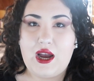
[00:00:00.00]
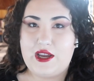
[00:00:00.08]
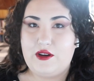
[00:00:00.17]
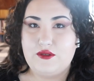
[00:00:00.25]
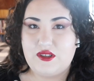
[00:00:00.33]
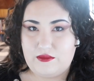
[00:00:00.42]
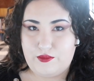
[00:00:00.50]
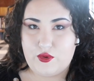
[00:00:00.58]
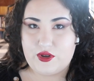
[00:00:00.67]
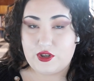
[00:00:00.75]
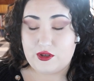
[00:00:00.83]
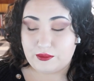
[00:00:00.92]
I don't
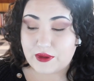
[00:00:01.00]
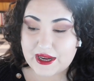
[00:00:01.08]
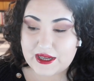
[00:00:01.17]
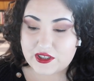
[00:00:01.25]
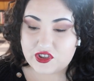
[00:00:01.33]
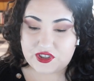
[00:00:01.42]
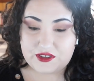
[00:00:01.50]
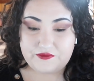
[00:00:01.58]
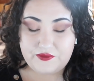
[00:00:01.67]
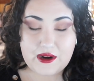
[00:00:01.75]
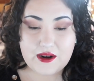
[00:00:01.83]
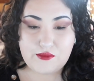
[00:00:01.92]
support her brand. She's
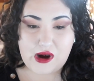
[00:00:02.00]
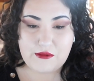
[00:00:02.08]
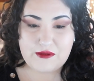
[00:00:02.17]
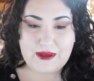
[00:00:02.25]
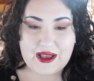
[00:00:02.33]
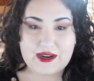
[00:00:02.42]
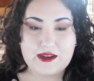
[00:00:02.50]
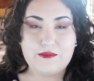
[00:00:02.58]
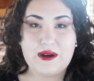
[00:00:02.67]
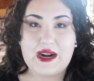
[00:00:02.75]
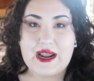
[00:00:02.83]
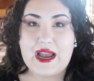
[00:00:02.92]
very problematic,
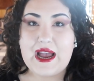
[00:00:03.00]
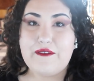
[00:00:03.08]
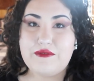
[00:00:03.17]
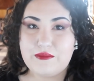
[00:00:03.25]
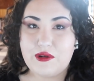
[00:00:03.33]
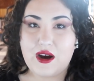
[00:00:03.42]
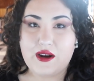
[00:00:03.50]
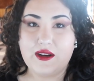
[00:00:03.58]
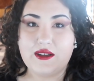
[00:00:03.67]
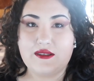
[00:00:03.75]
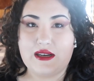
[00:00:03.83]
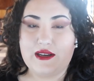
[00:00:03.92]
but I have the
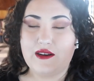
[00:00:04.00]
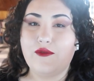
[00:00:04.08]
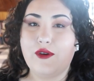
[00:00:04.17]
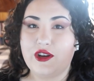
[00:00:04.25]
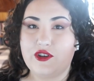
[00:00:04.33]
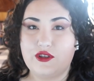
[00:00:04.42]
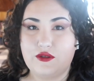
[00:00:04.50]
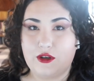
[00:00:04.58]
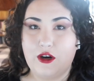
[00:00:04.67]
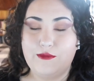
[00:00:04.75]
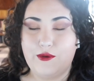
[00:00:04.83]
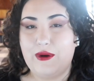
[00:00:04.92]
products and I didn't want to just
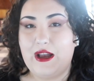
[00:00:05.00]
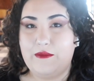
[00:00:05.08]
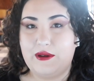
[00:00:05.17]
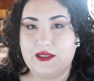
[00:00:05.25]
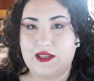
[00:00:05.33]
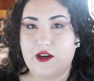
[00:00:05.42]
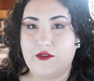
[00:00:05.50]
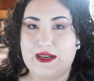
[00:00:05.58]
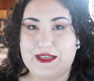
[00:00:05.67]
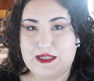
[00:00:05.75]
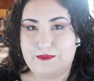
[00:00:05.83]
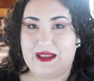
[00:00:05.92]
throw them away because I
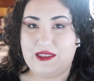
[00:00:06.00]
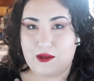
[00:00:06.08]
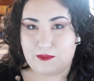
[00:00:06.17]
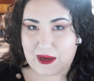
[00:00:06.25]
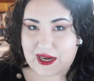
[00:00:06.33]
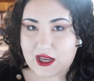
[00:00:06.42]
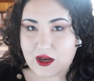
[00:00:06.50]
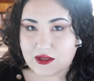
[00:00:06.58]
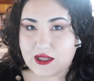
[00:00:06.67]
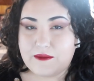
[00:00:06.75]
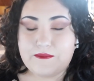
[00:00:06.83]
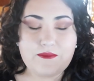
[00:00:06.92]
already spent the money on
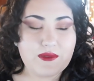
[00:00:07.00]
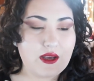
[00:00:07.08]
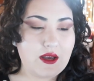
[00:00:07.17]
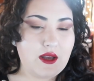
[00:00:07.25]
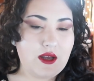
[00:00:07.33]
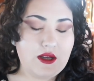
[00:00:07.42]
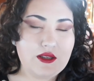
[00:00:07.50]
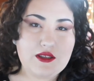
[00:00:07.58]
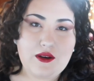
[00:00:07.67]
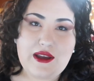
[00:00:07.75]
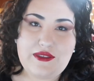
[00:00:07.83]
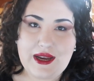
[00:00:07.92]
them.
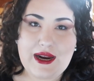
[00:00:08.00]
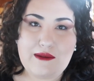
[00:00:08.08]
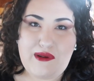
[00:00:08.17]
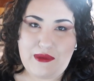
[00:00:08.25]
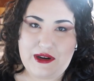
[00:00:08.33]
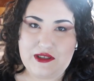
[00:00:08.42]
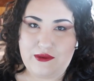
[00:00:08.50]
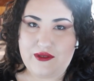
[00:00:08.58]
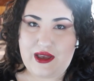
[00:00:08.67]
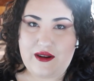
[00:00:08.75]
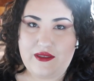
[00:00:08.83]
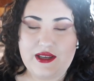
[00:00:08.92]
So I think I got my money's
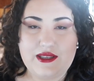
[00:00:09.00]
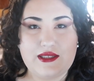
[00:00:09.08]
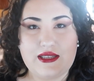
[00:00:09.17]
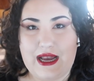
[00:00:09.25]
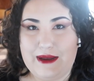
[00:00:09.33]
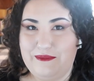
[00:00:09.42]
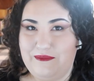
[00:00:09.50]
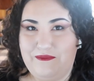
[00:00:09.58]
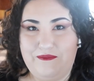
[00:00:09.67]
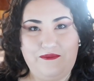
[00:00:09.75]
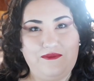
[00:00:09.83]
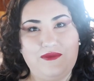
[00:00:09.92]
worth out of this. I'm
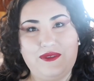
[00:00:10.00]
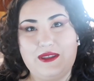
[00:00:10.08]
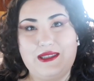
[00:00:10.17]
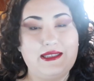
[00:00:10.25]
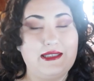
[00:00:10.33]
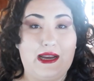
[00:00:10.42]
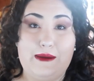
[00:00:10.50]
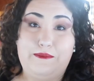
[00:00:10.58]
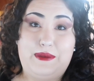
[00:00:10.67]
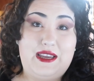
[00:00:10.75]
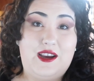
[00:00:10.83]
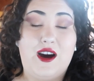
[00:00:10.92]
I'm
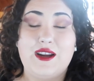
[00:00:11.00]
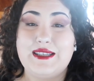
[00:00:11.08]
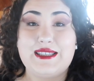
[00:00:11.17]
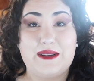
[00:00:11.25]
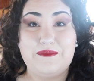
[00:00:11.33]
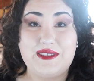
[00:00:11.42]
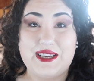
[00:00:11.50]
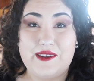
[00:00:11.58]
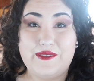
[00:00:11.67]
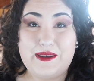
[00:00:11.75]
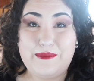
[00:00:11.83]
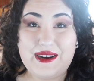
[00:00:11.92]
being honest, I'm sick
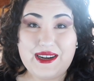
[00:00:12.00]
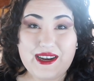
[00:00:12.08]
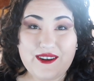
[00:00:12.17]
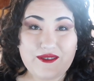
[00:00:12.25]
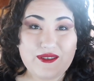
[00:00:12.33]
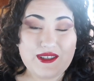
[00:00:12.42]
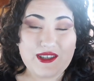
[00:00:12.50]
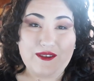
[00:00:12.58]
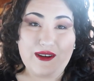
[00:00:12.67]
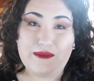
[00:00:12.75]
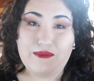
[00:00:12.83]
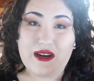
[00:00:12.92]
of it by now.
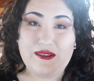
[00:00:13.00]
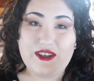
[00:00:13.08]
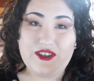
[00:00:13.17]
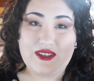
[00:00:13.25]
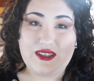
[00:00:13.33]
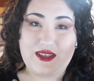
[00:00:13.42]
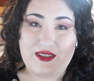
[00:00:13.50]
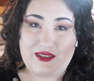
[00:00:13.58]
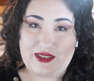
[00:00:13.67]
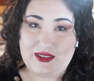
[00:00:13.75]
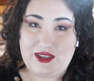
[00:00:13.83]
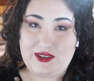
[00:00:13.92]
So I'm probably just gonna
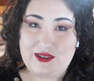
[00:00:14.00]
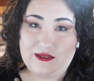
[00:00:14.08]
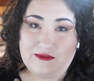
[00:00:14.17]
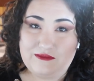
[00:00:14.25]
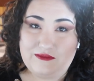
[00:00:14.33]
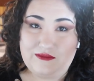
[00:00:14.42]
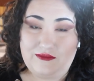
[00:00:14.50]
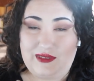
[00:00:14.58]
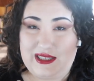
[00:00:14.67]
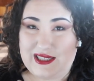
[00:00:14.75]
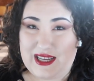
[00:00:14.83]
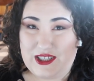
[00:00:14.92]
declutter
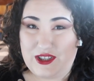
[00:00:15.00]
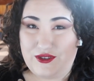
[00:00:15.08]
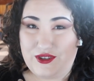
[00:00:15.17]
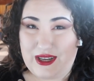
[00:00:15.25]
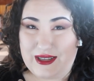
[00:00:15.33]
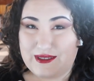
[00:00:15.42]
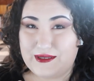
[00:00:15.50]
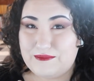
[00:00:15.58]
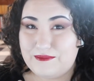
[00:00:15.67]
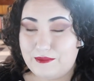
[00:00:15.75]
these last two shades.